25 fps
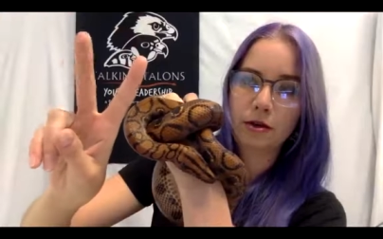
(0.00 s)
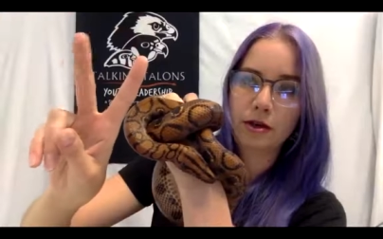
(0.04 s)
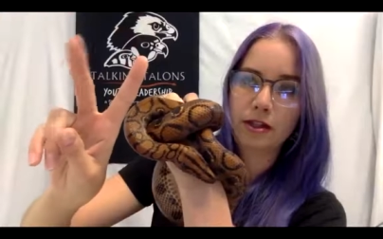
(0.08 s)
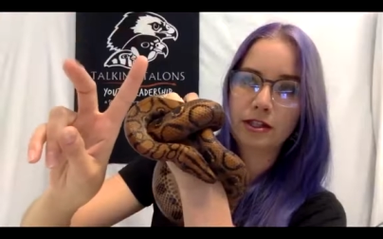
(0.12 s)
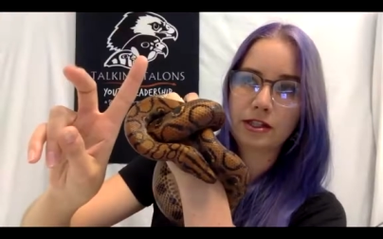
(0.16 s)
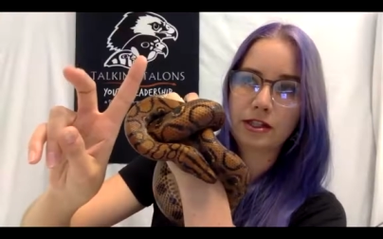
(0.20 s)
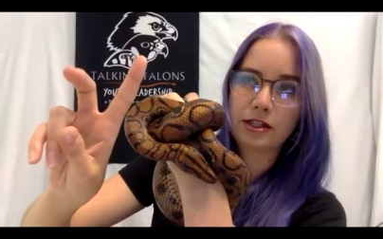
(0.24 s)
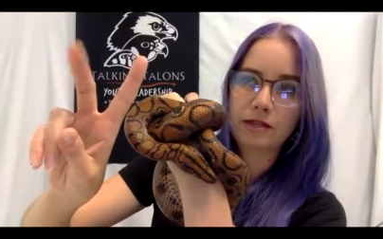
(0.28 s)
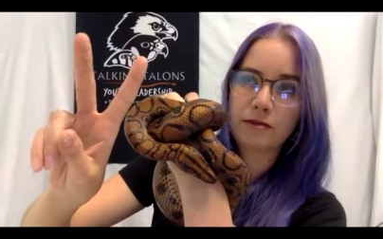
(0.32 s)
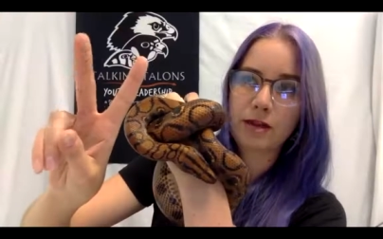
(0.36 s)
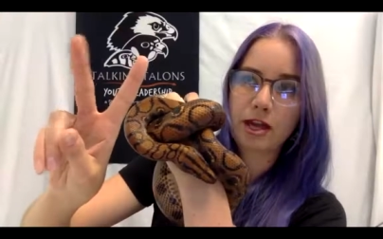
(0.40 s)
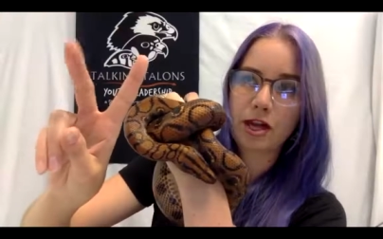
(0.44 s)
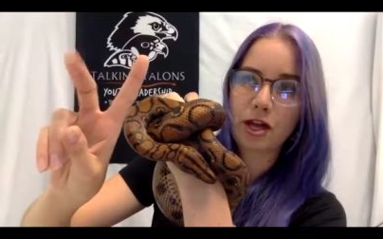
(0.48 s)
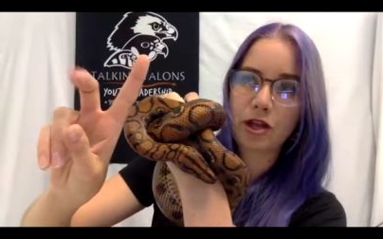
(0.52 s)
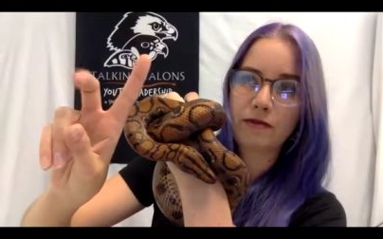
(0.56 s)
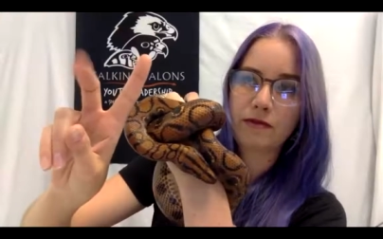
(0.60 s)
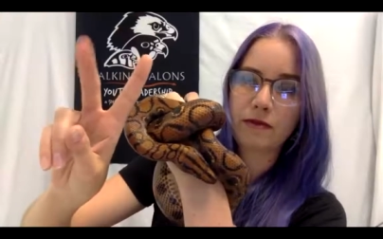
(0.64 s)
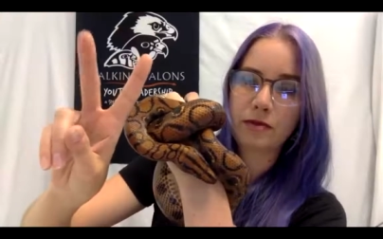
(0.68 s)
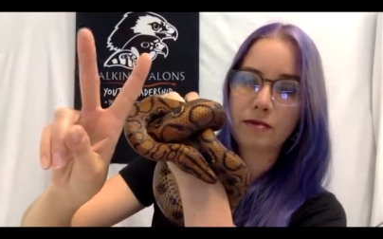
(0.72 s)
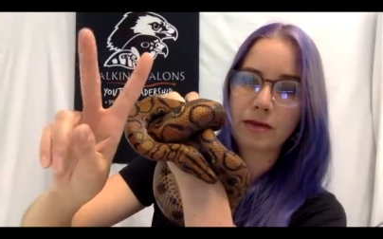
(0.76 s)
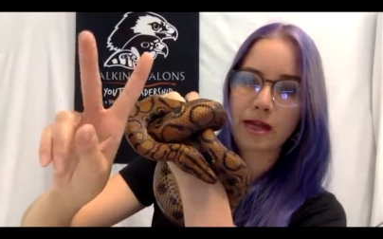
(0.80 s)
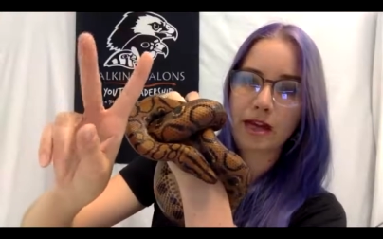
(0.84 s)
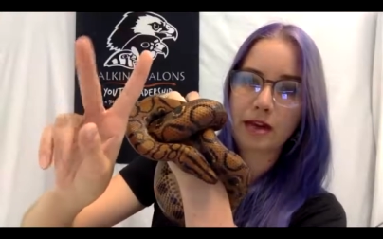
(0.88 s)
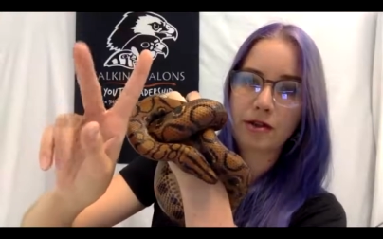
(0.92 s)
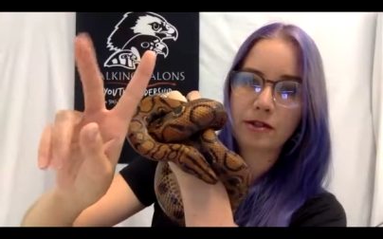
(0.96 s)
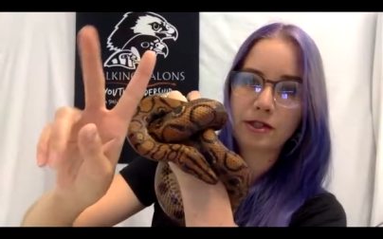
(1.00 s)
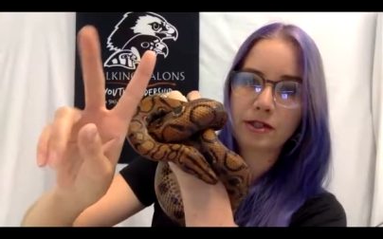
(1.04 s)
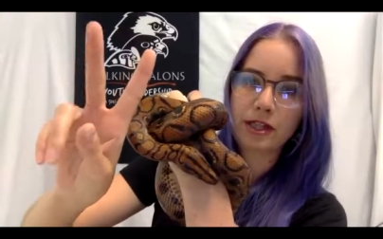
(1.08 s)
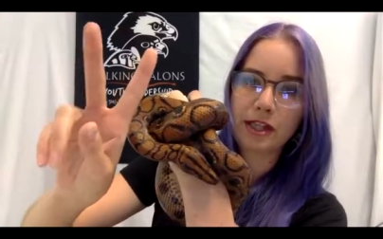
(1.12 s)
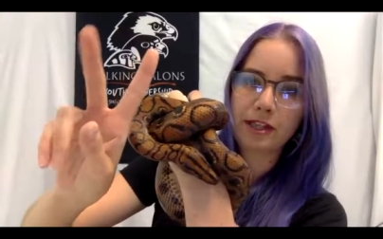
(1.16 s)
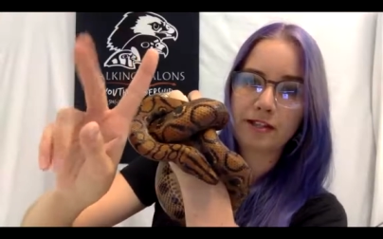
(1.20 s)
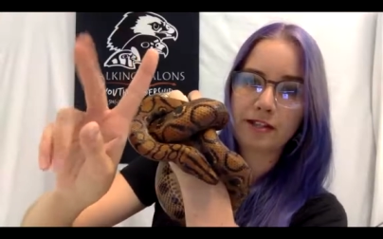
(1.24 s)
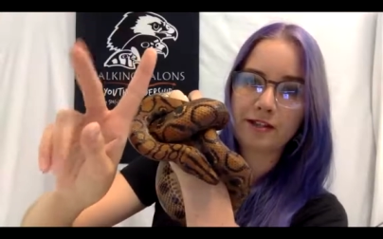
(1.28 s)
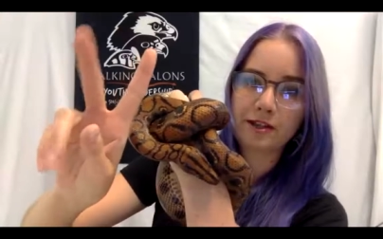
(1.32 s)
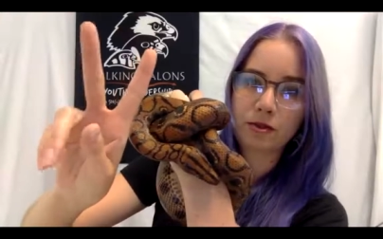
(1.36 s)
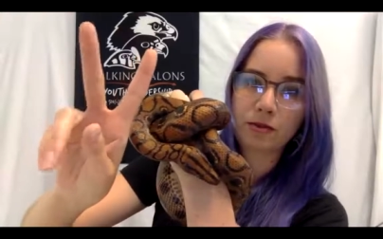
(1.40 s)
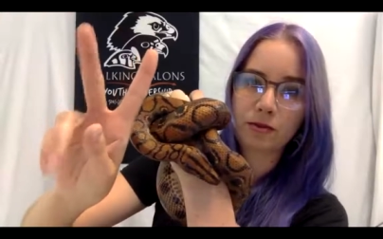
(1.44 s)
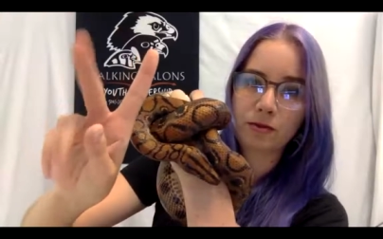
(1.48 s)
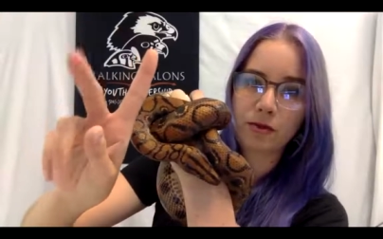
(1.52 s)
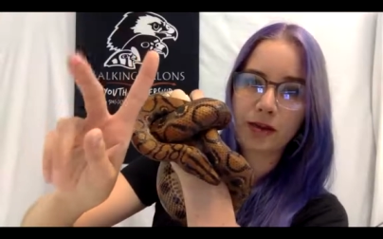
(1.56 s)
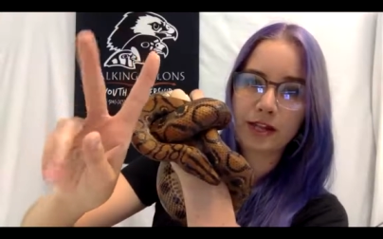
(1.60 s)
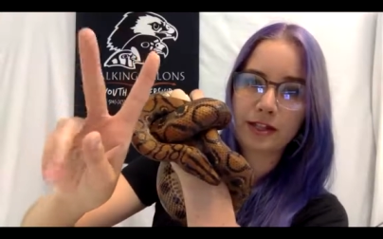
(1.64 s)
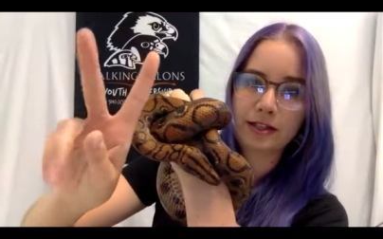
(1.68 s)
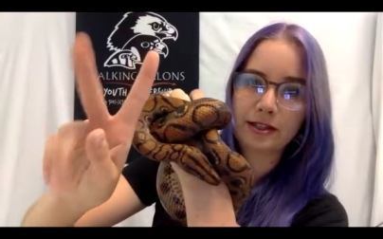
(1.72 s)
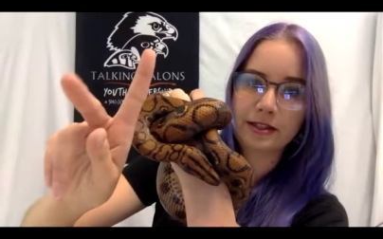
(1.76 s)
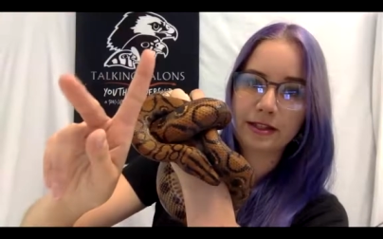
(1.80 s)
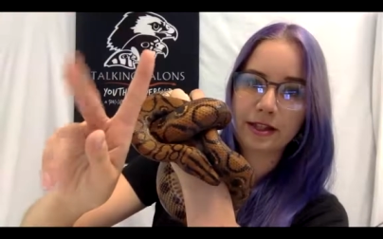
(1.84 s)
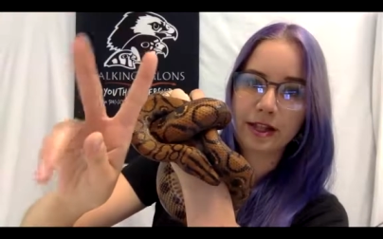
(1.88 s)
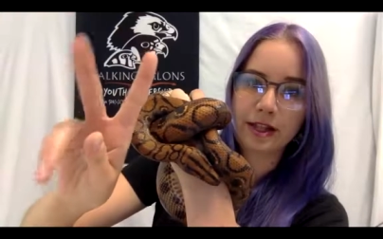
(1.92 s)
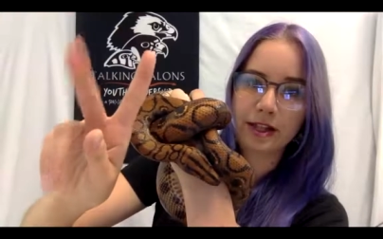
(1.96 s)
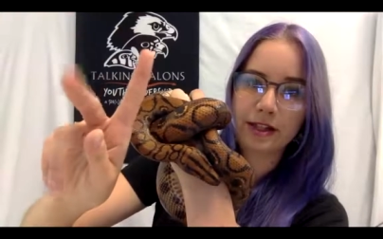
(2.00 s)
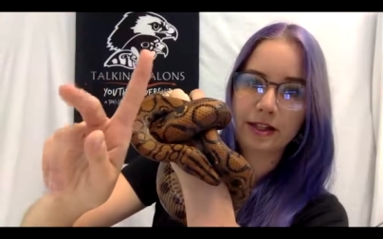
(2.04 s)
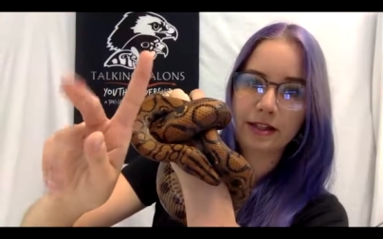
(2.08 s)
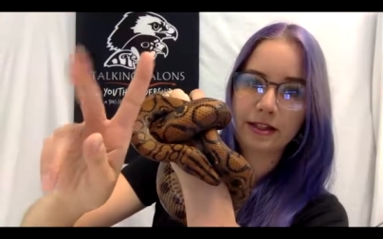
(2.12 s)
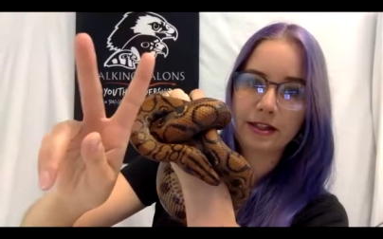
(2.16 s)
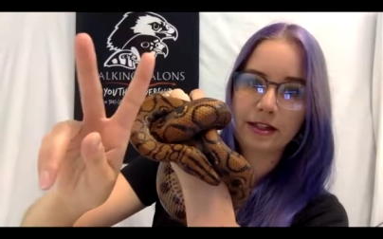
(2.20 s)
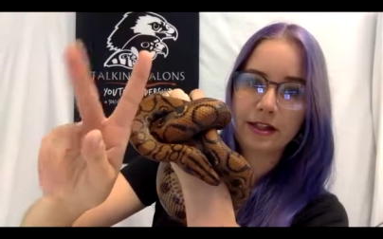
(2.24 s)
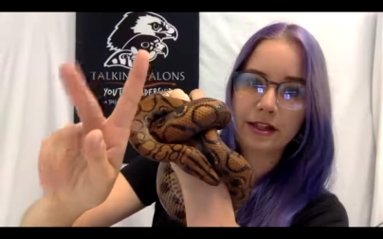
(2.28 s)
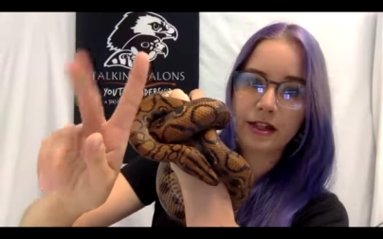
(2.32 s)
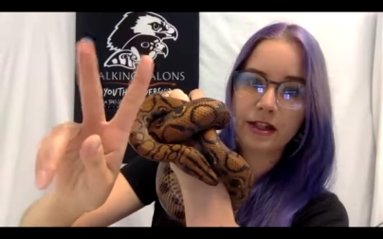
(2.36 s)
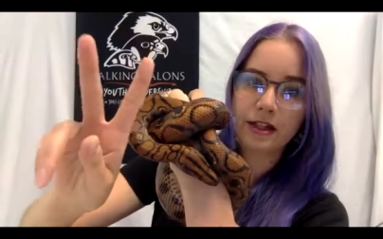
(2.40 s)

a smell of a mouse hits the right side